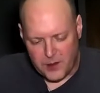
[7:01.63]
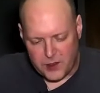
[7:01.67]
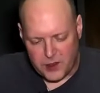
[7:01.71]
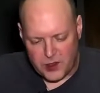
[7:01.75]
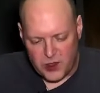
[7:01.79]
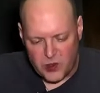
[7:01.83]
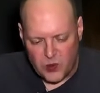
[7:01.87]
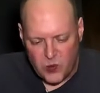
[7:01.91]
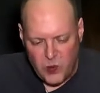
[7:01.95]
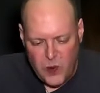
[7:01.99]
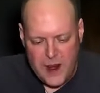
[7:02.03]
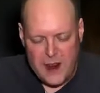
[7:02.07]
the
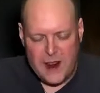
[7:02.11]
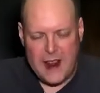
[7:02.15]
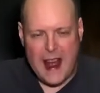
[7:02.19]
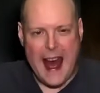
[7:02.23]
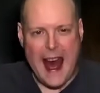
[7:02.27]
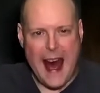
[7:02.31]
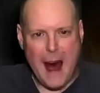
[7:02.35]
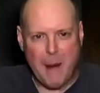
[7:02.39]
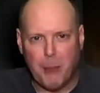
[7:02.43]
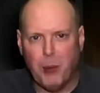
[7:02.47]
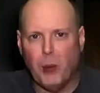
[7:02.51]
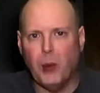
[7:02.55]
sweet
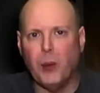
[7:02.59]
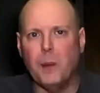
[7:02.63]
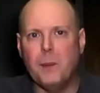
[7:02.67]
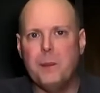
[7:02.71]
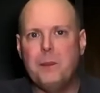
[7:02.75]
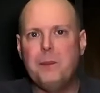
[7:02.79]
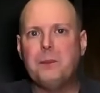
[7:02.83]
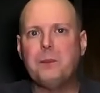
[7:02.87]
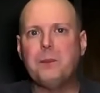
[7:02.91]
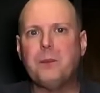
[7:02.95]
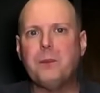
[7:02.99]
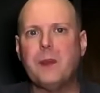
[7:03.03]
apple,
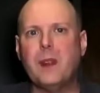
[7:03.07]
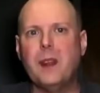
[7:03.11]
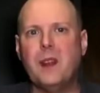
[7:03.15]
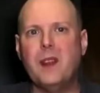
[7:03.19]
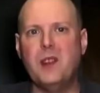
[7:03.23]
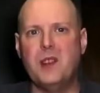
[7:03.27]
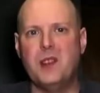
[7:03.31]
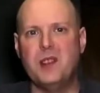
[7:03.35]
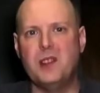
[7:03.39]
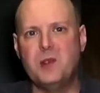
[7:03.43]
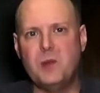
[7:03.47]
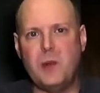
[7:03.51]
you
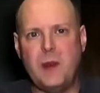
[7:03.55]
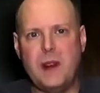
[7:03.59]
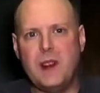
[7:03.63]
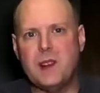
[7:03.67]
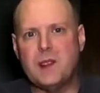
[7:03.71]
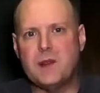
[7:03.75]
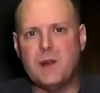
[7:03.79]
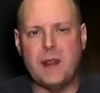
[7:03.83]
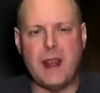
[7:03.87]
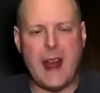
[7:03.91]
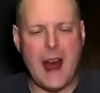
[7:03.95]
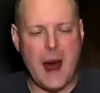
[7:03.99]
know, the
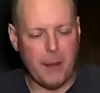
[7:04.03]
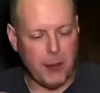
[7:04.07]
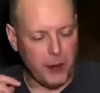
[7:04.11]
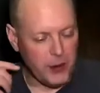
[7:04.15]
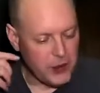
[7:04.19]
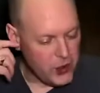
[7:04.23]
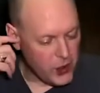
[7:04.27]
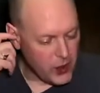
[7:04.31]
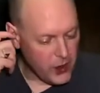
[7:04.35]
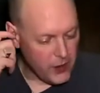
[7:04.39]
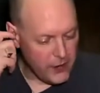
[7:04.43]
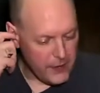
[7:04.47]
sweetness from the apple,
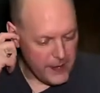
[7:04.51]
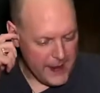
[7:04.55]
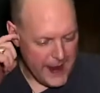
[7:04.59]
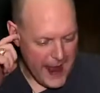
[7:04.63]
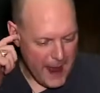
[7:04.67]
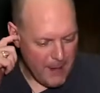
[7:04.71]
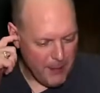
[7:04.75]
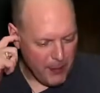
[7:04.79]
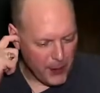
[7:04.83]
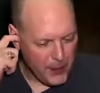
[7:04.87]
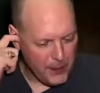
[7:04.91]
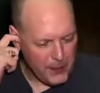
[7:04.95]
sugar from the
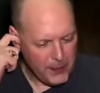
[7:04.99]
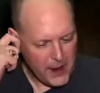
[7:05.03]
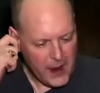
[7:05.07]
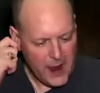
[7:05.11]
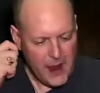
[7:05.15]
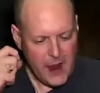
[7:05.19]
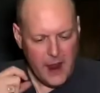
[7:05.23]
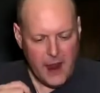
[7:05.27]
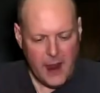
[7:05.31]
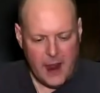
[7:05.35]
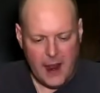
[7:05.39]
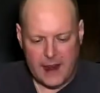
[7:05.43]
apple.
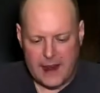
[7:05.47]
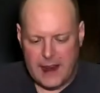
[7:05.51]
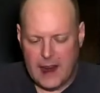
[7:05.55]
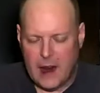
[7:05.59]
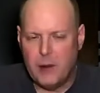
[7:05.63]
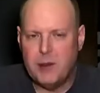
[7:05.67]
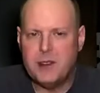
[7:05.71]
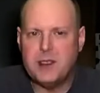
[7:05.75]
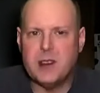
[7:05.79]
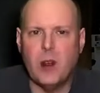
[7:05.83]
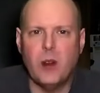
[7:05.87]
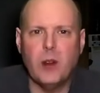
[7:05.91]
Again, I
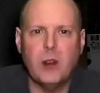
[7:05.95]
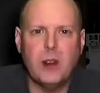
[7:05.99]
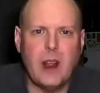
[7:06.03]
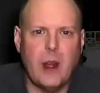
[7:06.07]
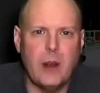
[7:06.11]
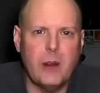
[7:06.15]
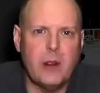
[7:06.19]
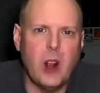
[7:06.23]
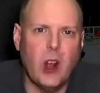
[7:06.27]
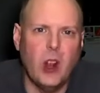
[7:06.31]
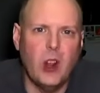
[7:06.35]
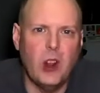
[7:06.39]
would, I
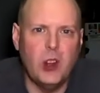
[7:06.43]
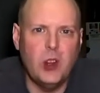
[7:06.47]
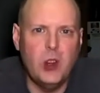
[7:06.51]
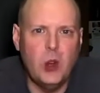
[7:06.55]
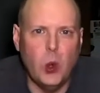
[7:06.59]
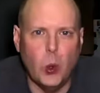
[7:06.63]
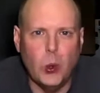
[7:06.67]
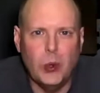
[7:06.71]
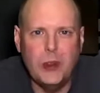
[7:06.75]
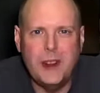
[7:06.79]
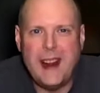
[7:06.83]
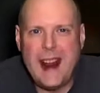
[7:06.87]
would call it a
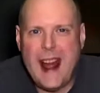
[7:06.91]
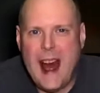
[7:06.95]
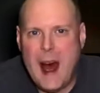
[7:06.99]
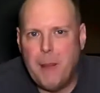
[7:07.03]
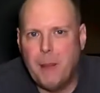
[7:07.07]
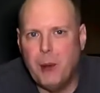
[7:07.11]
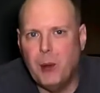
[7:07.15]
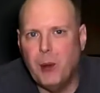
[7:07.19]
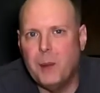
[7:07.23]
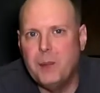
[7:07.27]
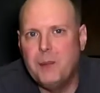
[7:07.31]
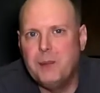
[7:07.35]
golden
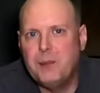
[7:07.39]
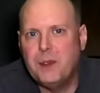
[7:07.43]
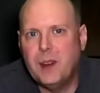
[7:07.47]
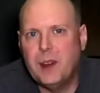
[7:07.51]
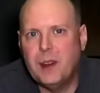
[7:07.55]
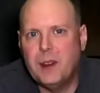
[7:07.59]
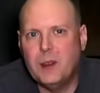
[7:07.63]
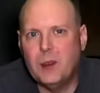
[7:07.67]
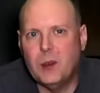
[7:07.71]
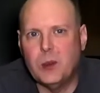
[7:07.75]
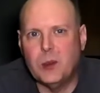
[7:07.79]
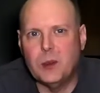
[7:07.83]
apple
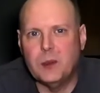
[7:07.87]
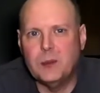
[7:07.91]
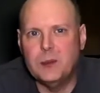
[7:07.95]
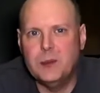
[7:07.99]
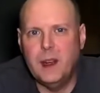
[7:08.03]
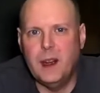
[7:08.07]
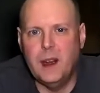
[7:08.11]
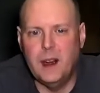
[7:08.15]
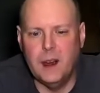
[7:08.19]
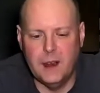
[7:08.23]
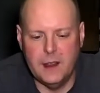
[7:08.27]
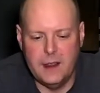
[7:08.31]
or,
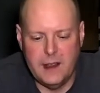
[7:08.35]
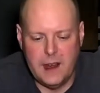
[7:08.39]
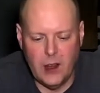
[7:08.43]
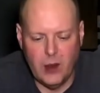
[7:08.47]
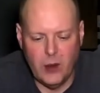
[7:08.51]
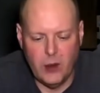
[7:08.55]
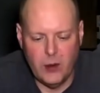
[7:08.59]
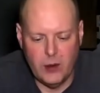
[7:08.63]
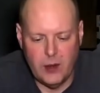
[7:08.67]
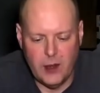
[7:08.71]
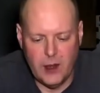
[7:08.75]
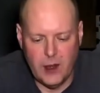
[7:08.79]
you know,
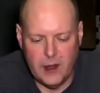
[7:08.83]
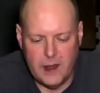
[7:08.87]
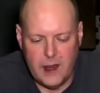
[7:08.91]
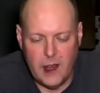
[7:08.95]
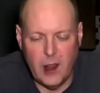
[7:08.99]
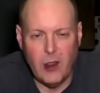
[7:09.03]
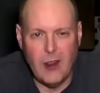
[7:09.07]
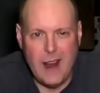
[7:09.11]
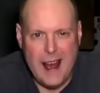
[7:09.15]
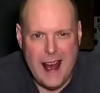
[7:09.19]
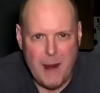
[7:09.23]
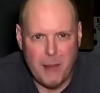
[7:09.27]
yellow, a
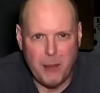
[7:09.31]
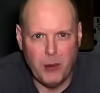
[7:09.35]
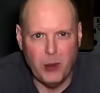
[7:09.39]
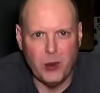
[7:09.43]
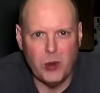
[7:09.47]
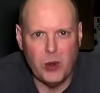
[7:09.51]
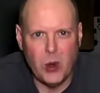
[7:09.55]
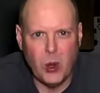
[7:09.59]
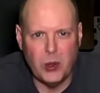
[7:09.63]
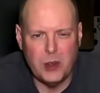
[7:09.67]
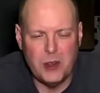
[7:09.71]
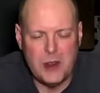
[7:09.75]
yellow apple,
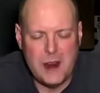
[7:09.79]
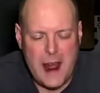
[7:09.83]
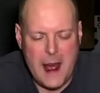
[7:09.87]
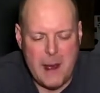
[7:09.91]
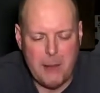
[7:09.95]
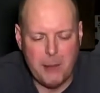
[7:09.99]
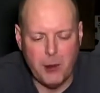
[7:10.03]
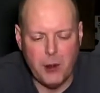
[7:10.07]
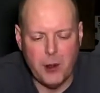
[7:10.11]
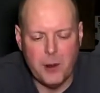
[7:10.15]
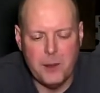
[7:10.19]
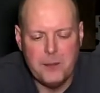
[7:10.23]
golden
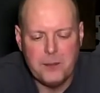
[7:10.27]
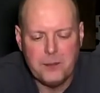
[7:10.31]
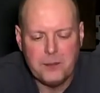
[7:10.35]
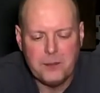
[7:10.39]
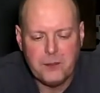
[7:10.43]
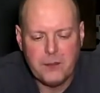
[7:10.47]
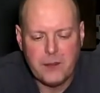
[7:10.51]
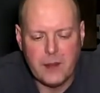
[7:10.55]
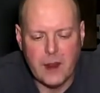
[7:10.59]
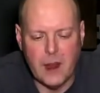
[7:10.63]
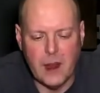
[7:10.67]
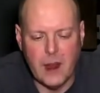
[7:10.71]
apple,
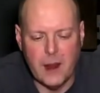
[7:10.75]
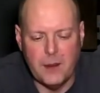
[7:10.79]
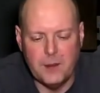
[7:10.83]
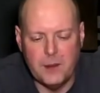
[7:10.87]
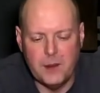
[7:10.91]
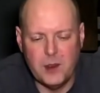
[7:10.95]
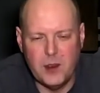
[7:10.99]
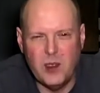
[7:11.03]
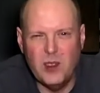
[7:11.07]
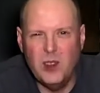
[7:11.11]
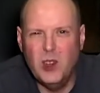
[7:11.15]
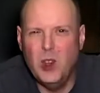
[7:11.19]
a
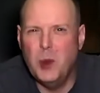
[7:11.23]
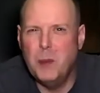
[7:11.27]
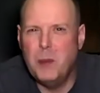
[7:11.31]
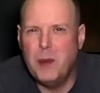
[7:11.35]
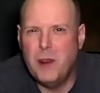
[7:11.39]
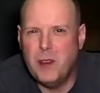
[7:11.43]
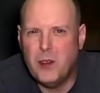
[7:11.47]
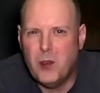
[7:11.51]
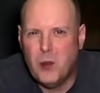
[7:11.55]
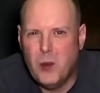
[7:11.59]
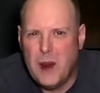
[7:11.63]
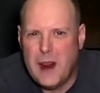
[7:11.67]
um, little bit
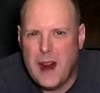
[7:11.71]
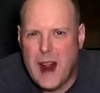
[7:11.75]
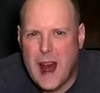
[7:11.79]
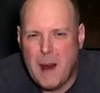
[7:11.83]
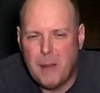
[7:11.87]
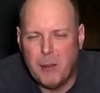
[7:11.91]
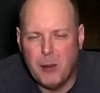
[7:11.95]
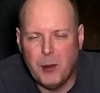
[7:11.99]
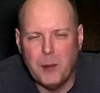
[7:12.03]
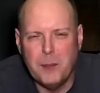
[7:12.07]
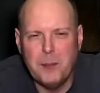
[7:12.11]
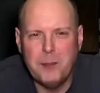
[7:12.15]
of green
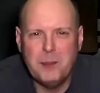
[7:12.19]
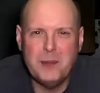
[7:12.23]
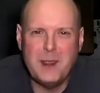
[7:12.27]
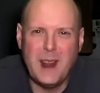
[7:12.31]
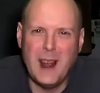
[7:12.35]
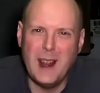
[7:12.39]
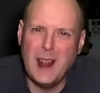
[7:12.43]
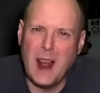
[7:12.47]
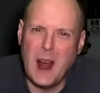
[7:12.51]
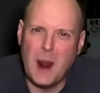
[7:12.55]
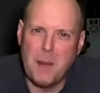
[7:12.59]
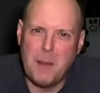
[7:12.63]
apple,
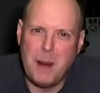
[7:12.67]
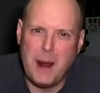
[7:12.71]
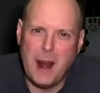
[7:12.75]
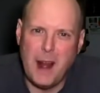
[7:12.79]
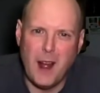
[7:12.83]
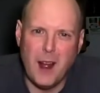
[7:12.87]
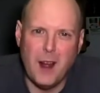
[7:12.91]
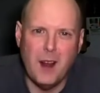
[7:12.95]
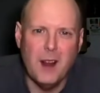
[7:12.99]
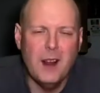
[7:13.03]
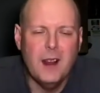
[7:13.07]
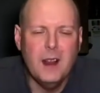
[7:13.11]
not a lot of
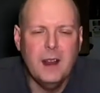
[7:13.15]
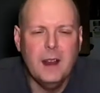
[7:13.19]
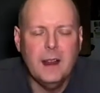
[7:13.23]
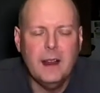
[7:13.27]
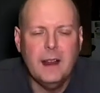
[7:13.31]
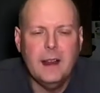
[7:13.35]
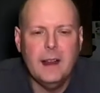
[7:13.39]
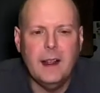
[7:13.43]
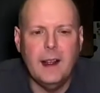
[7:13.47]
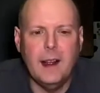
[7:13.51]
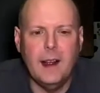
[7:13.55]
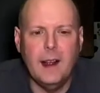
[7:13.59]
pear,
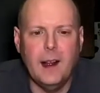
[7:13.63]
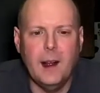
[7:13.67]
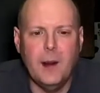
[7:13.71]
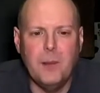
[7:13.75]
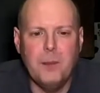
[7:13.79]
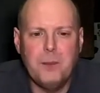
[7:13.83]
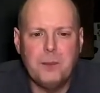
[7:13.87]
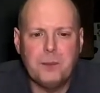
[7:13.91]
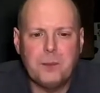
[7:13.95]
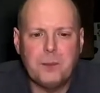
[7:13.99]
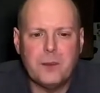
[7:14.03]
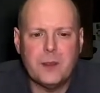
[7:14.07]

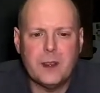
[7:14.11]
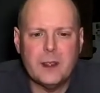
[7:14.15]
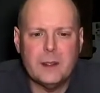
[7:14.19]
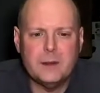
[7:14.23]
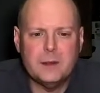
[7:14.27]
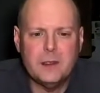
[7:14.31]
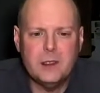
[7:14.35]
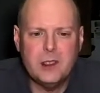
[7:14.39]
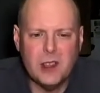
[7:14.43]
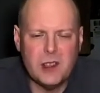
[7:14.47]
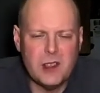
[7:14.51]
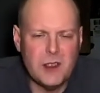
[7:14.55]
um,
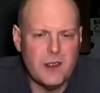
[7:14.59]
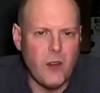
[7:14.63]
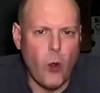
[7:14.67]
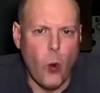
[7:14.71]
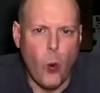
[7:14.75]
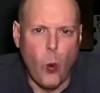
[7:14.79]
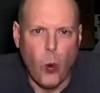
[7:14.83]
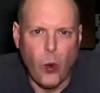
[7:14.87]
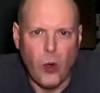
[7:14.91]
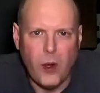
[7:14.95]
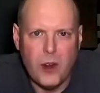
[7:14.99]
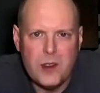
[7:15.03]
touch of
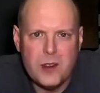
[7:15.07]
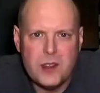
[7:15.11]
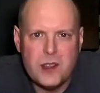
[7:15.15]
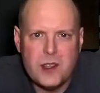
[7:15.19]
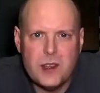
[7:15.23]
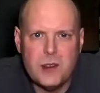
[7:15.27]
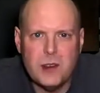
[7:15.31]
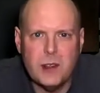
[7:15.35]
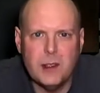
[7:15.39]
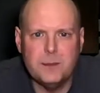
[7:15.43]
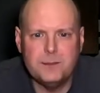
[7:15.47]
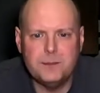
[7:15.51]
orange
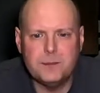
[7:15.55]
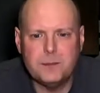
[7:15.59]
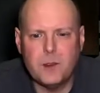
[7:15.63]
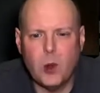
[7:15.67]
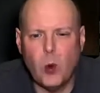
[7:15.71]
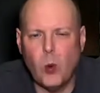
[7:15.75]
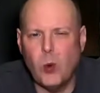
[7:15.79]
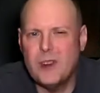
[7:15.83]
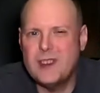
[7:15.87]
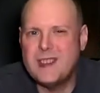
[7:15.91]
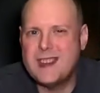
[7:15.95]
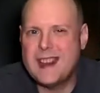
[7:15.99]
to it,
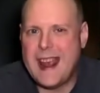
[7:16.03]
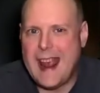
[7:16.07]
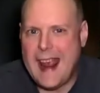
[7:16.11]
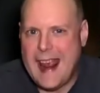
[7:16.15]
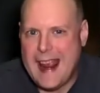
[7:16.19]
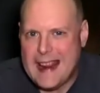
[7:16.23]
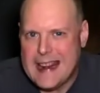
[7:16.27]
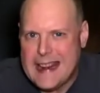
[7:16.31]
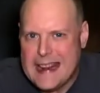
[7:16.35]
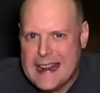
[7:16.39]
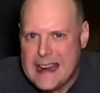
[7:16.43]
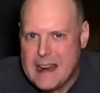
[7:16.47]
orange
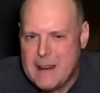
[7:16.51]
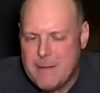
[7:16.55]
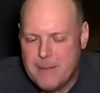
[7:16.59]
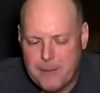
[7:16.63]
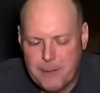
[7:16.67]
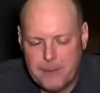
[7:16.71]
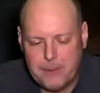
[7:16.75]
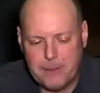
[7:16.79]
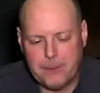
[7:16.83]
candy.